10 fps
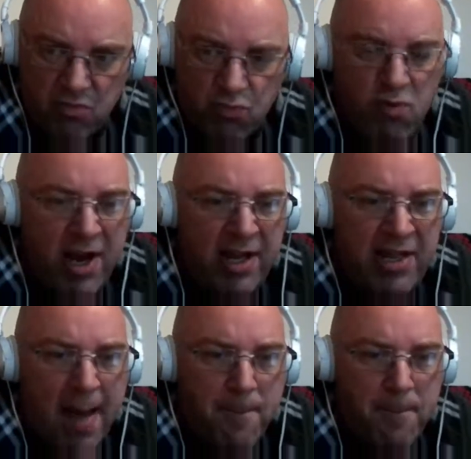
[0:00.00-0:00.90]
ring
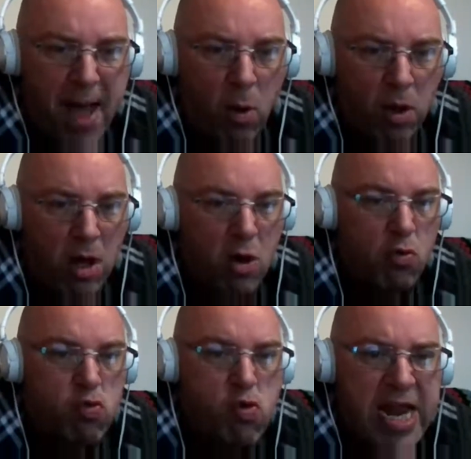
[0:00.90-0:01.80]
that bell.
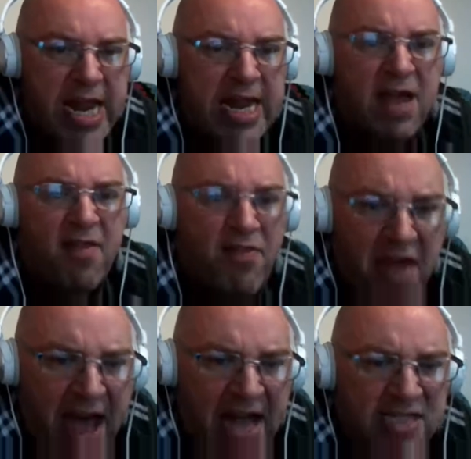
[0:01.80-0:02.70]
Ring
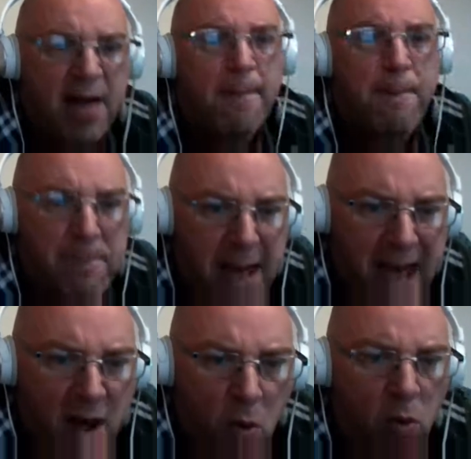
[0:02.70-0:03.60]
that
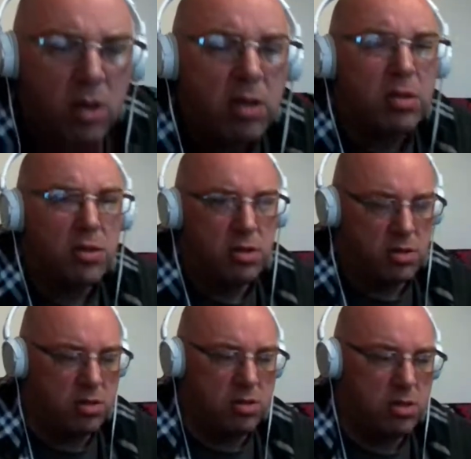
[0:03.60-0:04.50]
bell.
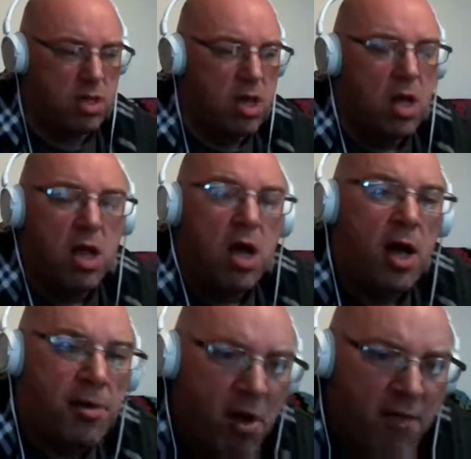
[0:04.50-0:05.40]

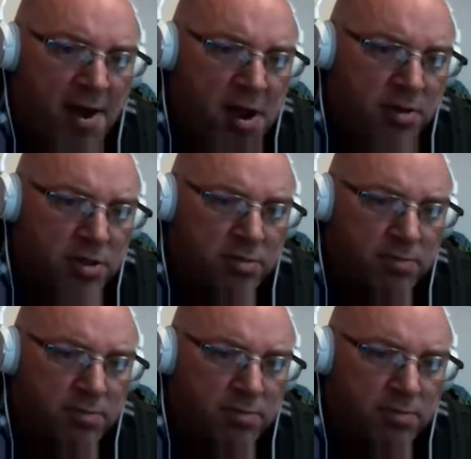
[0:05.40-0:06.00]
And on that note,